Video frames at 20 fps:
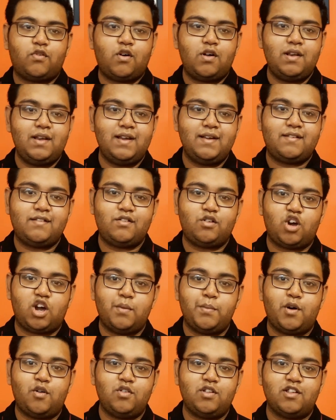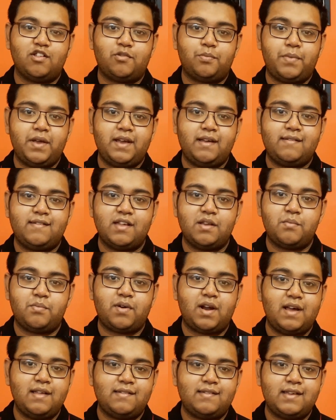all, let's talk about the specs and
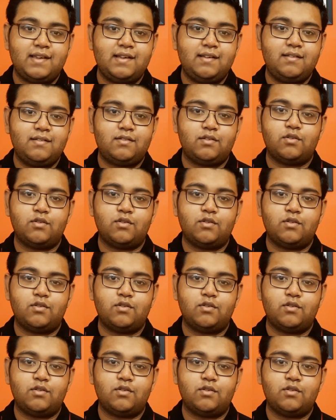pricing.